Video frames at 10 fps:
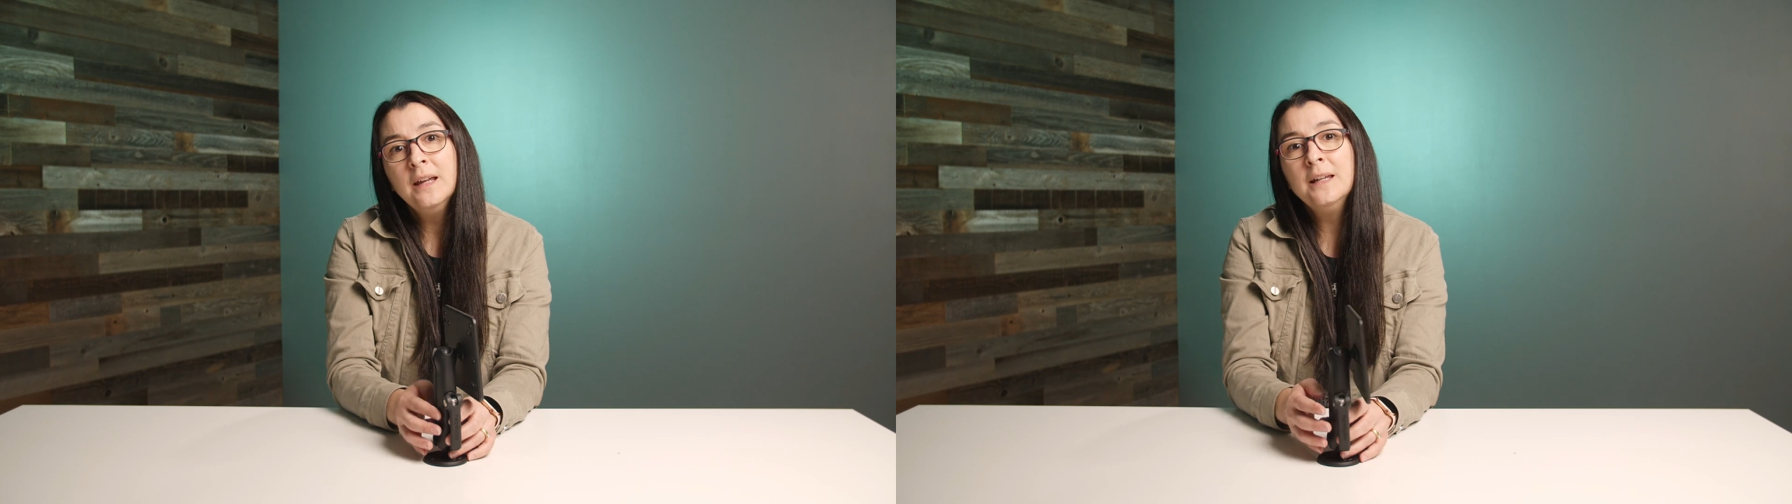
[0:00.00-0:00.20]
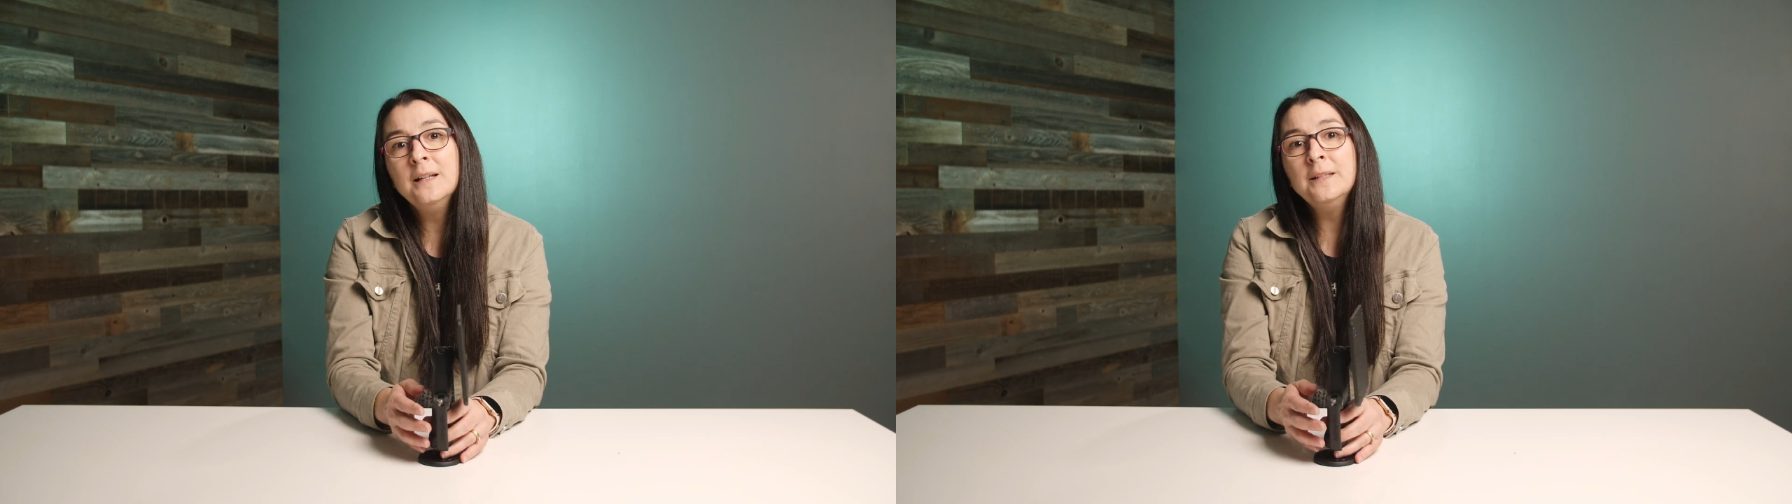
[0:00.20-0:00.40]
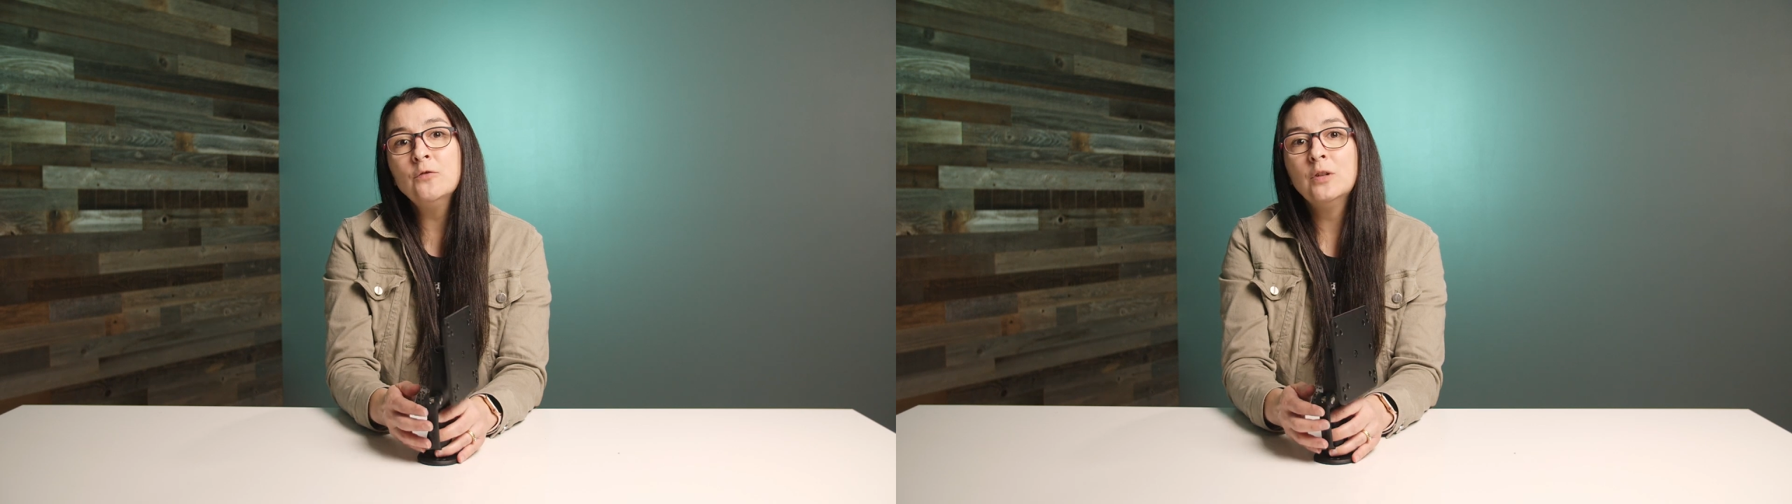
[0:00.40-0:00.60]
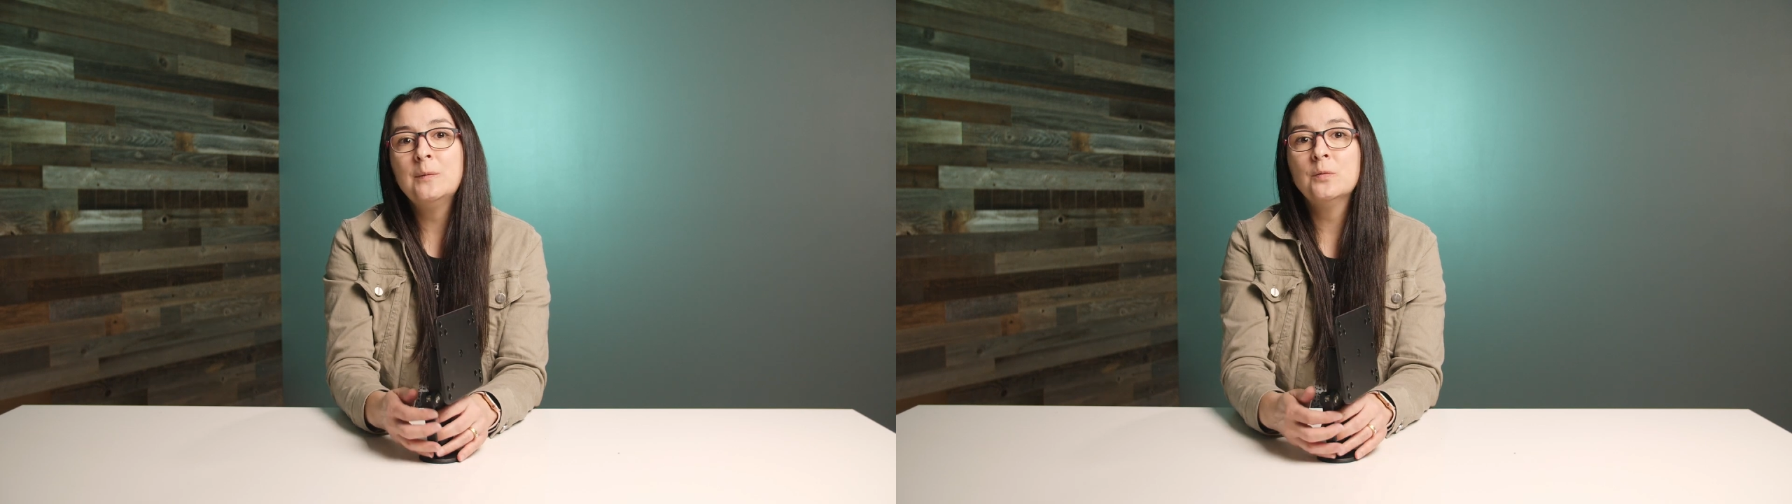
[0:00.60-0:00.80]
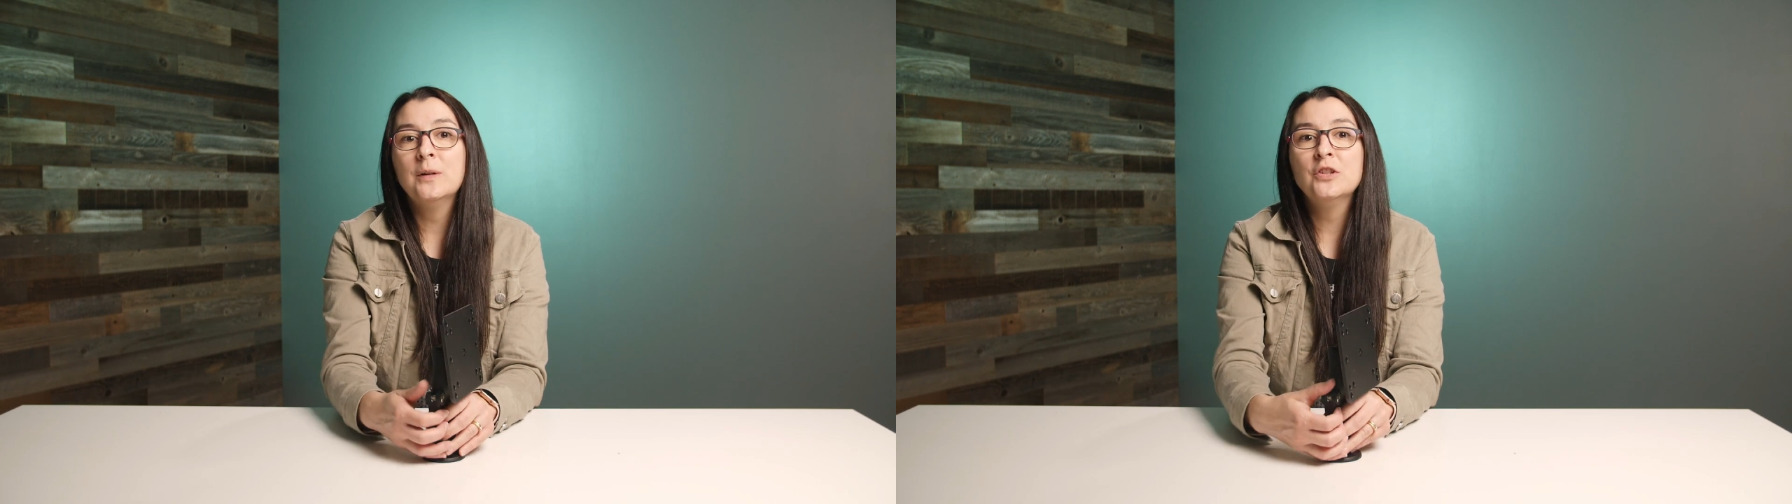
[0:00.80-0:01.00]
It is
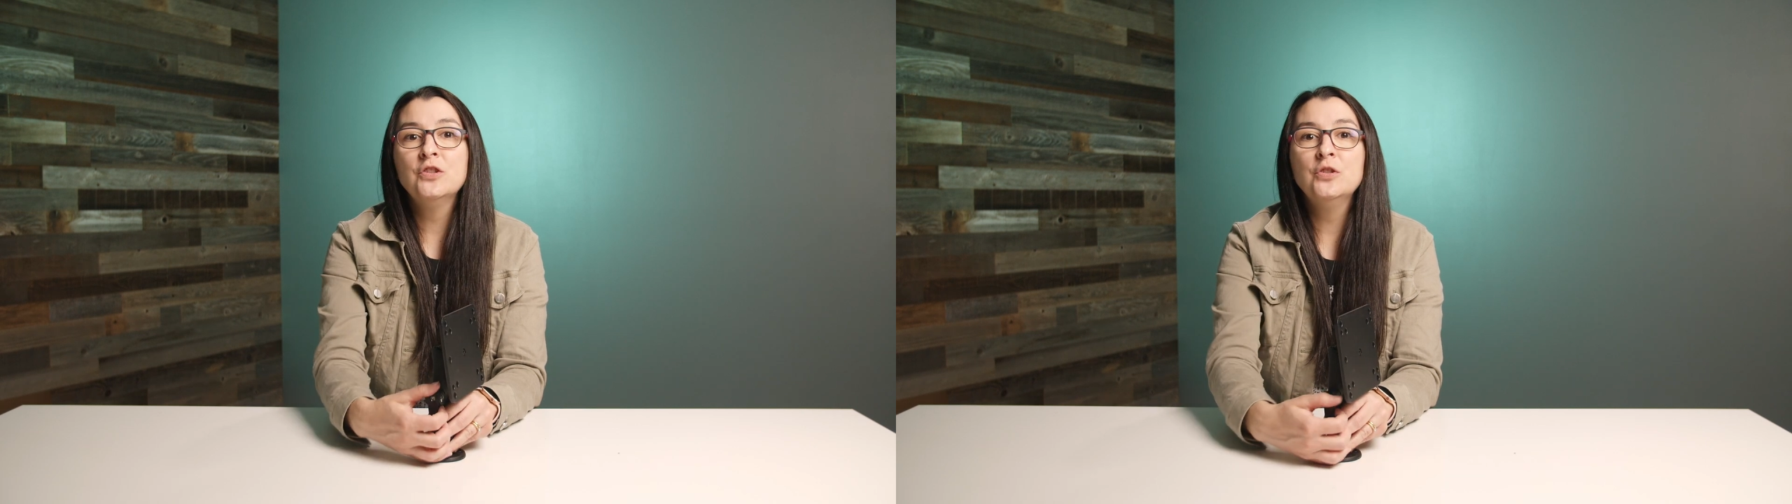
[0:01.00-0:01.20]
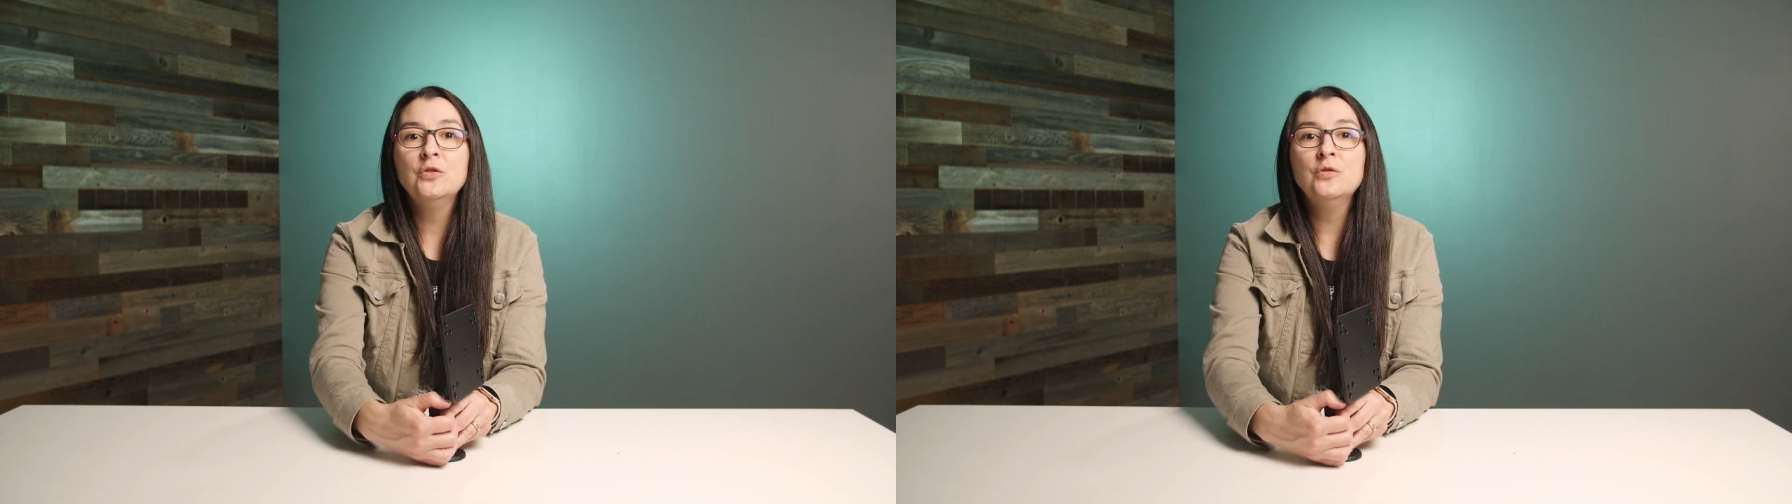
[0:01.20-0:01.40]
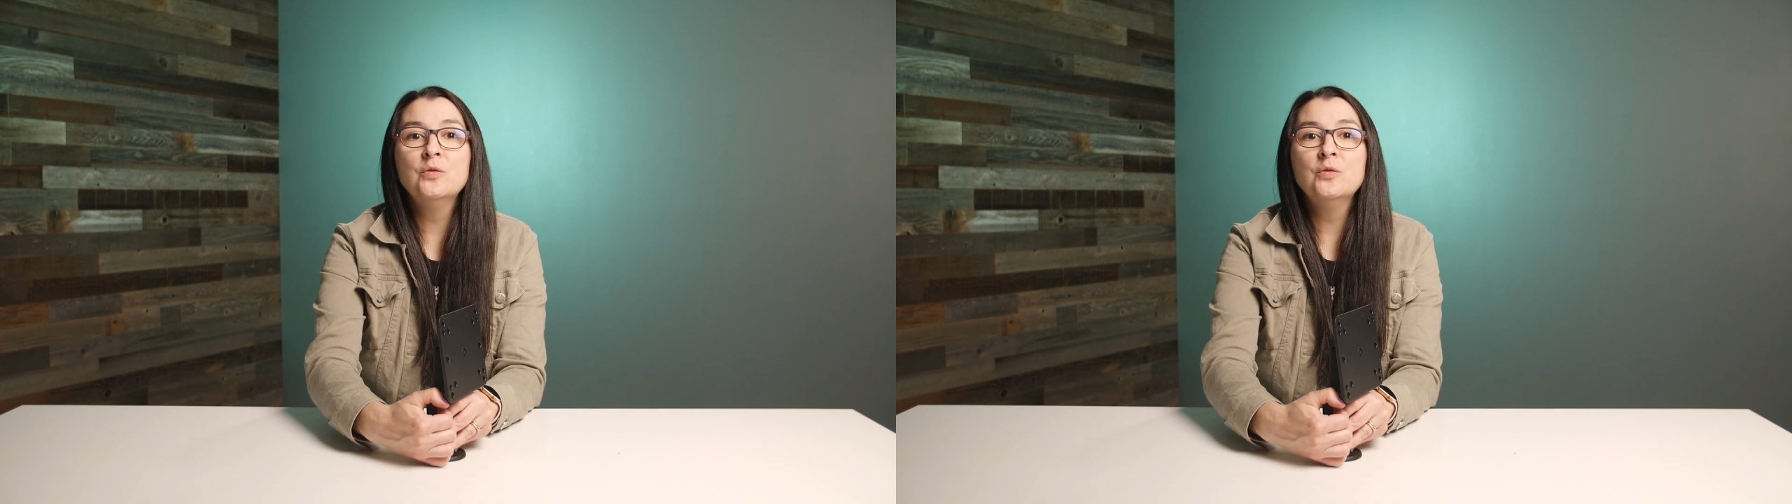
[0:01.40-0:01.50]
equipped with two